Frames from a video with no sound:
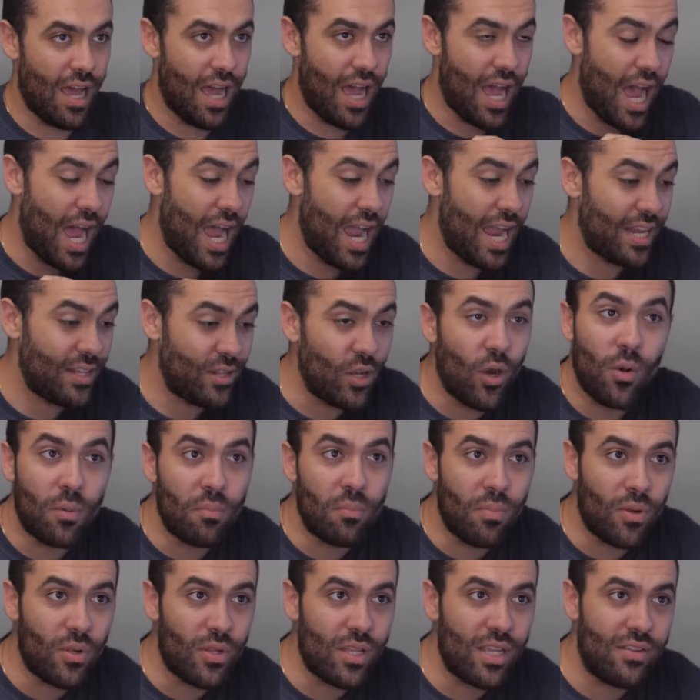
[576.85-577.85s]
I
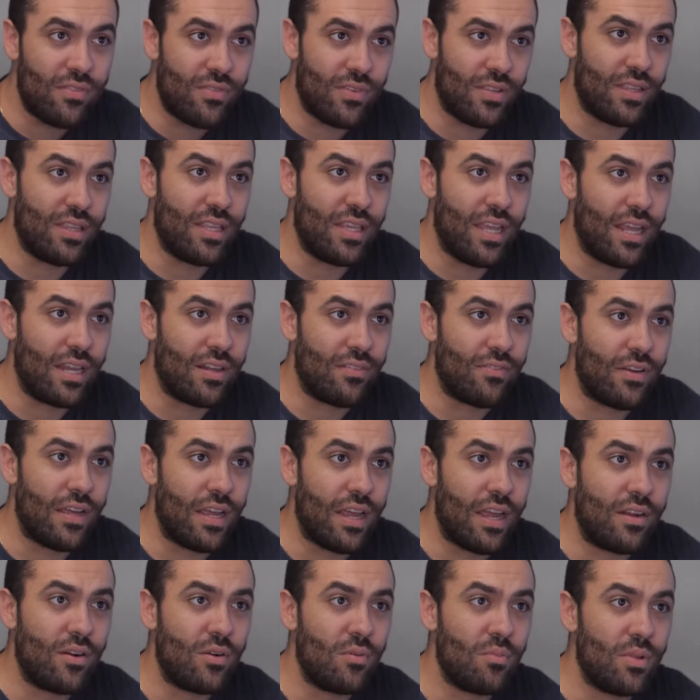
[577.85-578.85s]
don't believe in the
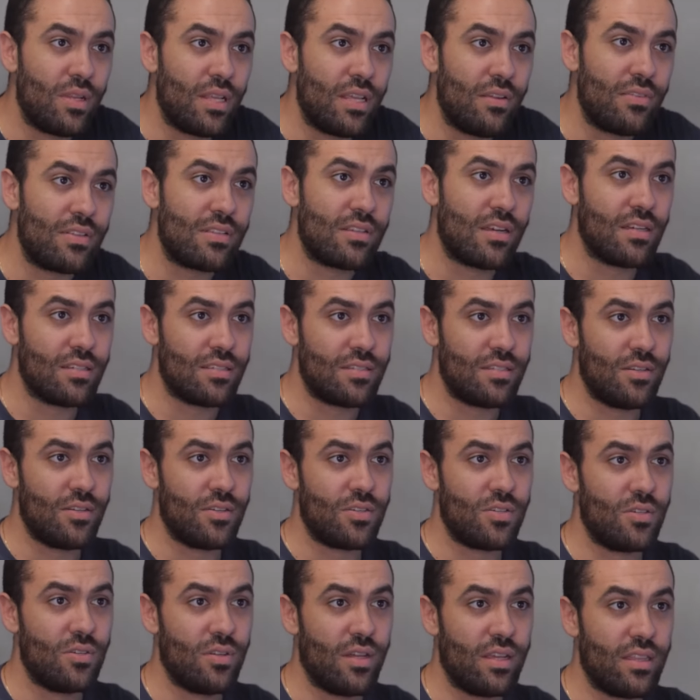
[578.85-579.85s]
NFA. I don't believe it's
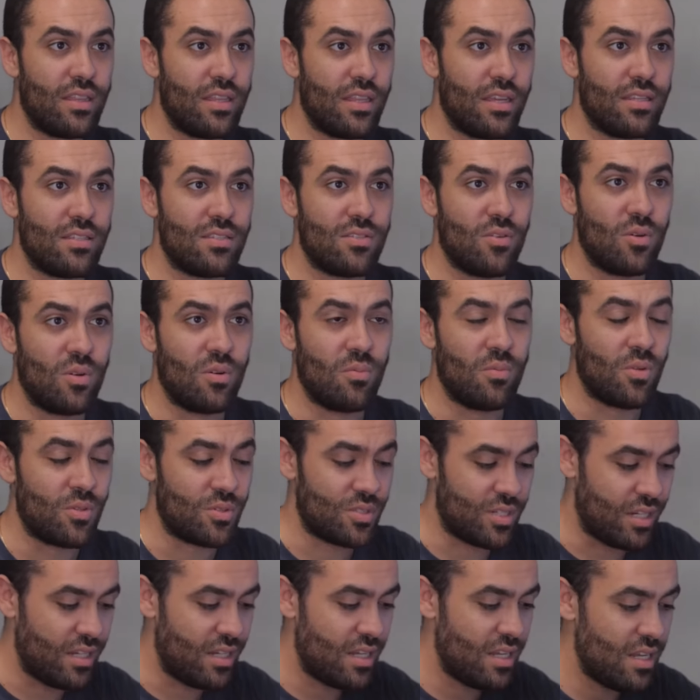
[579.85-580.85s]
constitutional. I think it's total
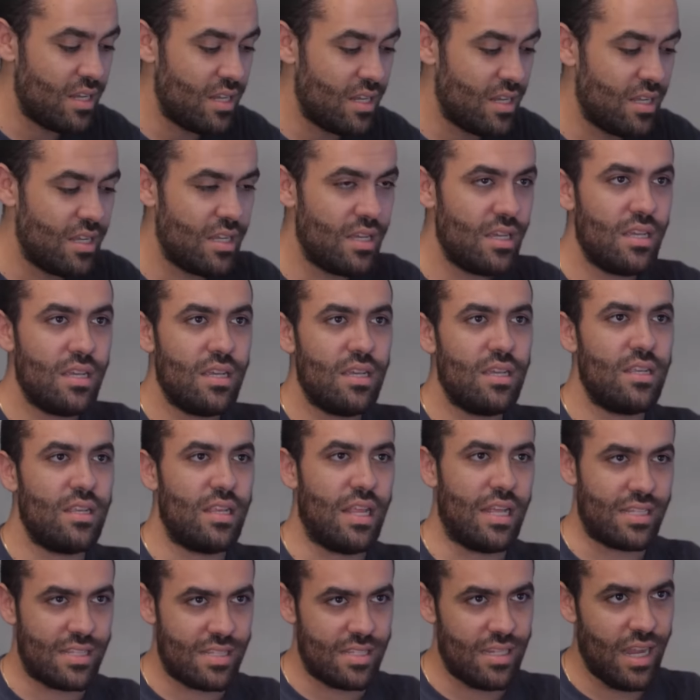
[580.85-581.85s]
bullshit.
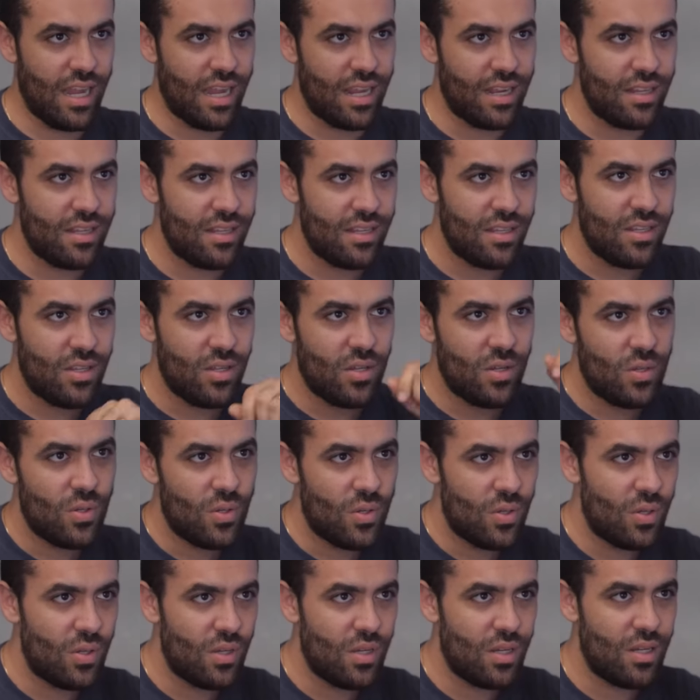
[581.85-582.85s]
That said,
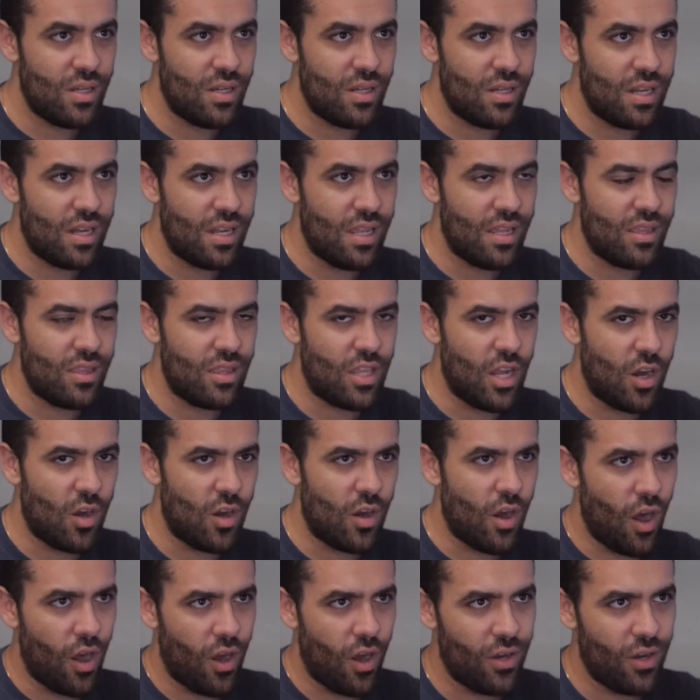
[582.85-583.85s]

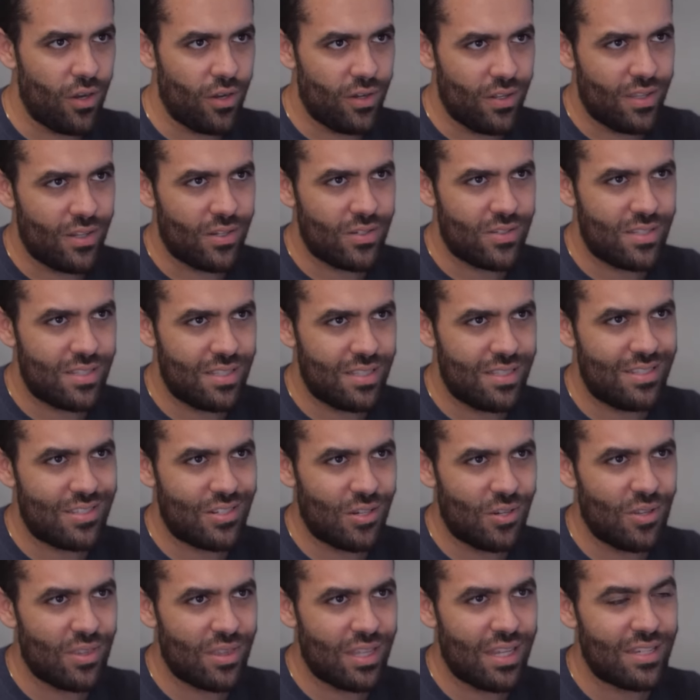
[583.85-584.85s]
there are there's
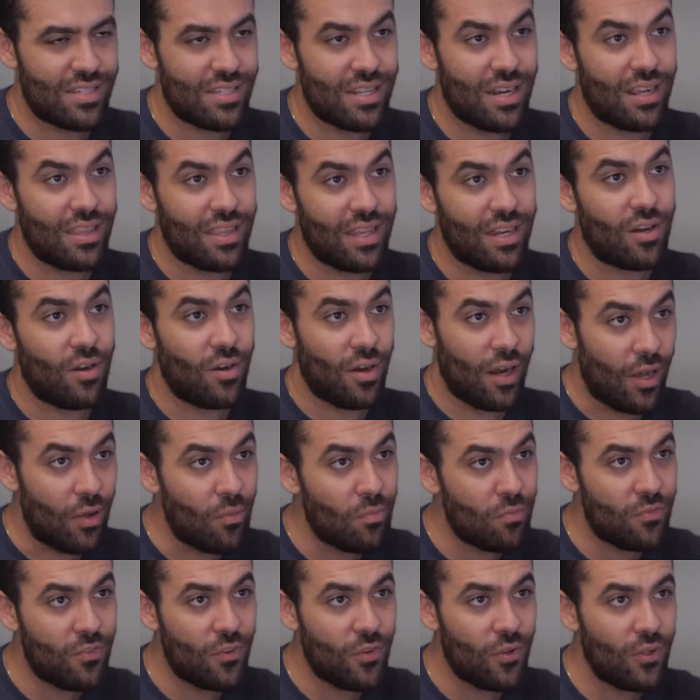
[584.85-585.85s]
certain things that I think are
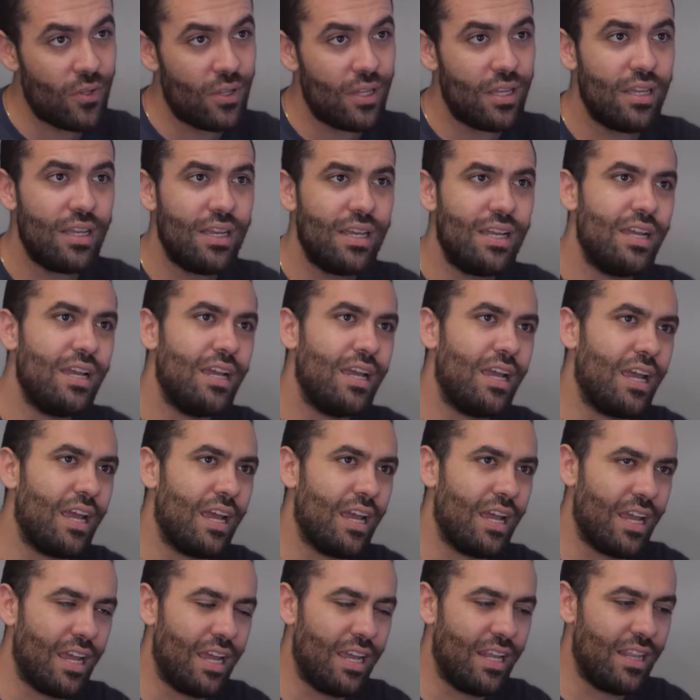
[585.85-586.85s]
helpful,
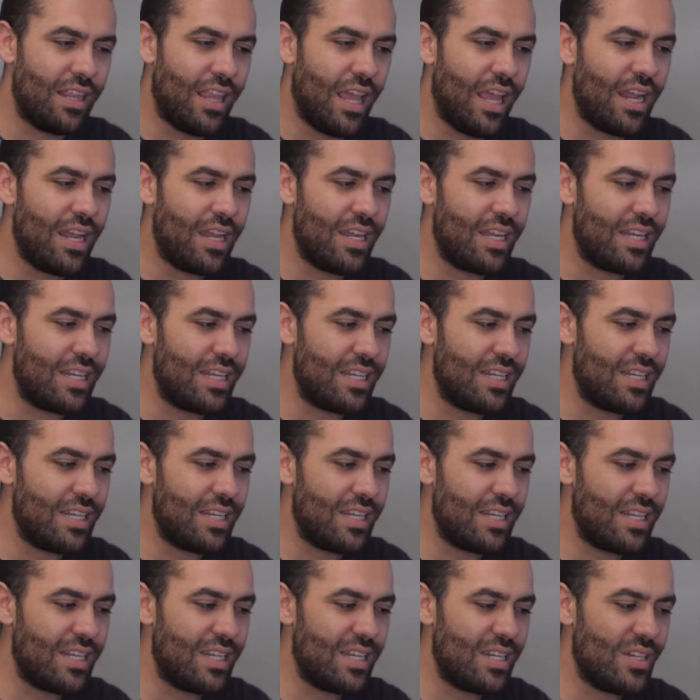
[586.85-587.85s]
and then
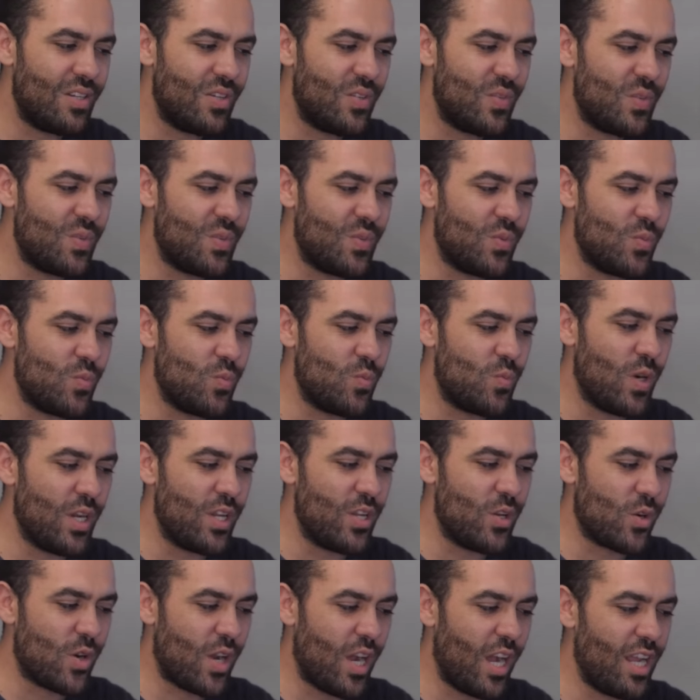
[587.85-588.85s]
when
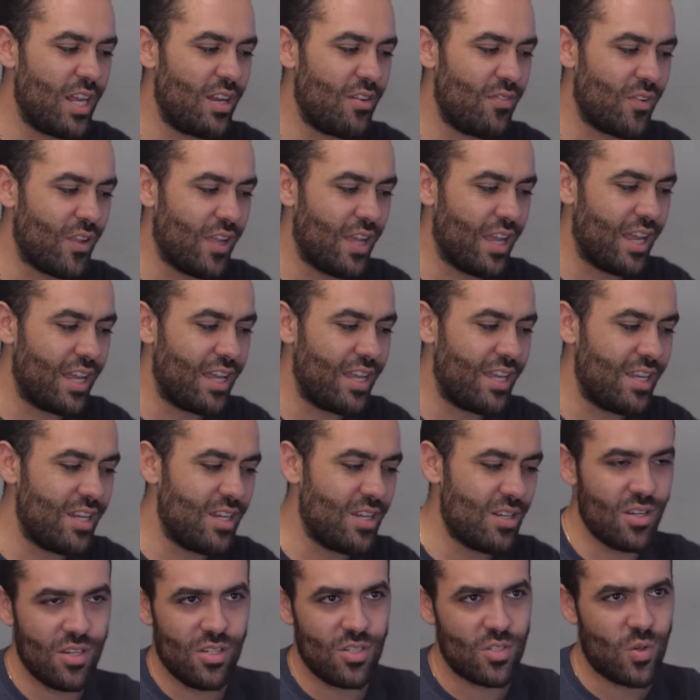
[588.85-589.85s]
you're kind of like
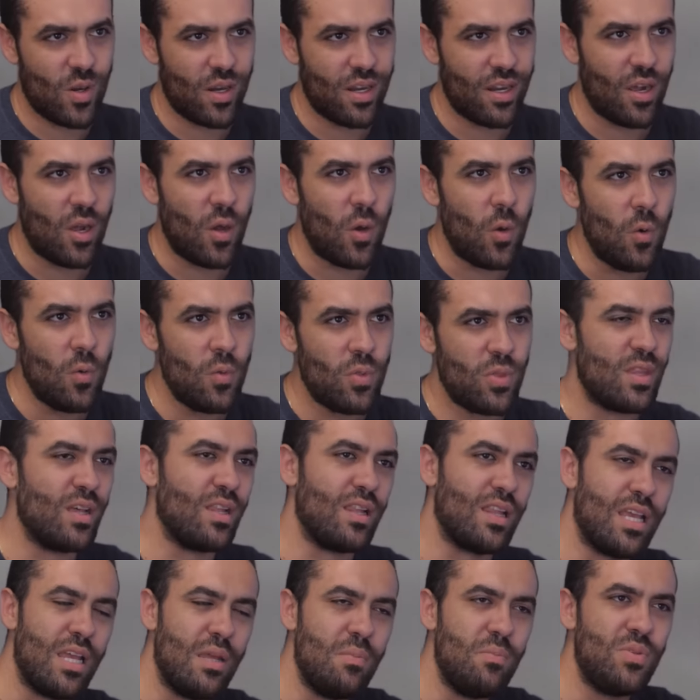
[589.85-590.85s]
trying to own the
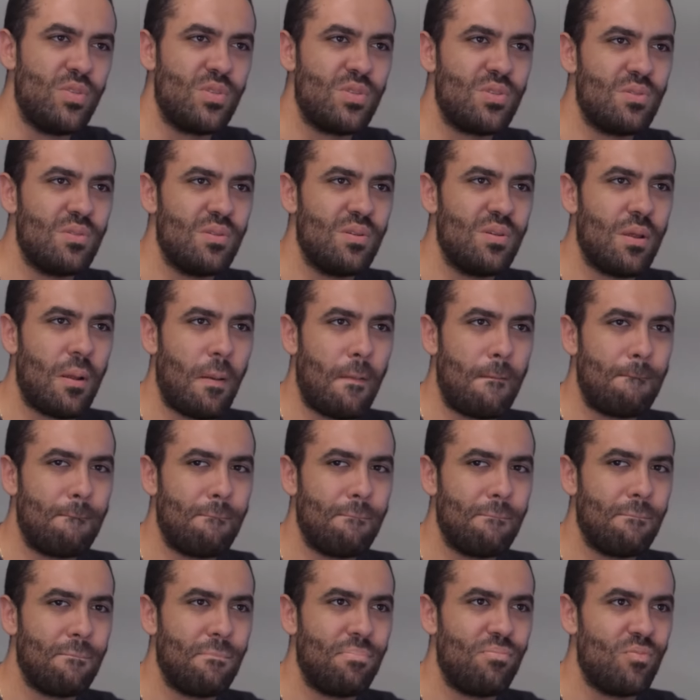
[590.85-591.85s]
libs
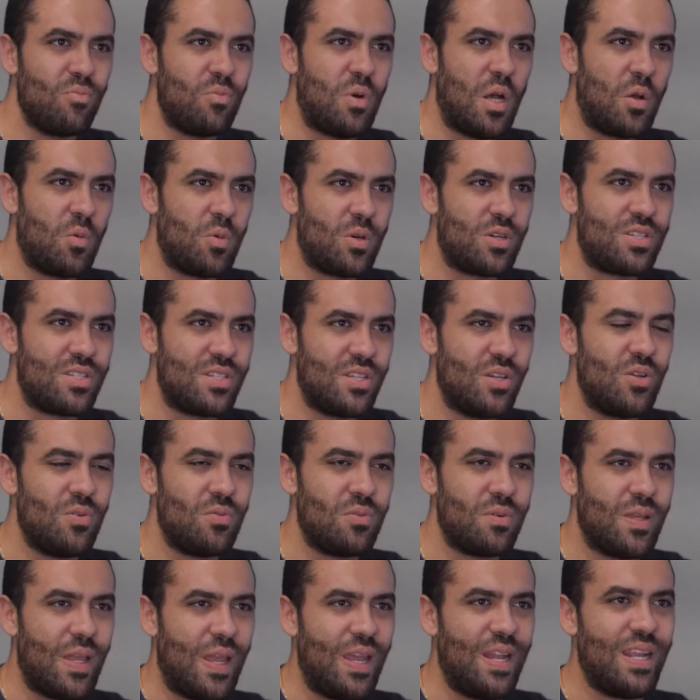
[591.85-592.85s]
while we're
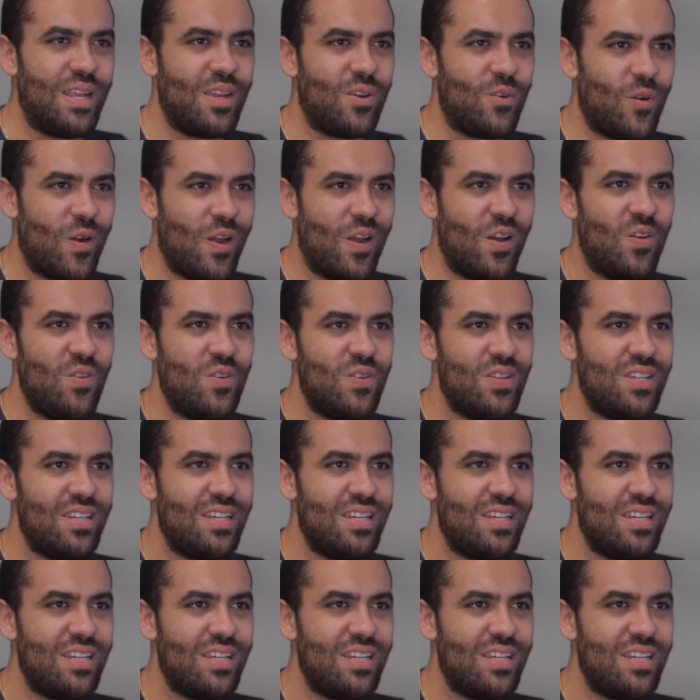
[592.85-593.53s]
still gaining ground,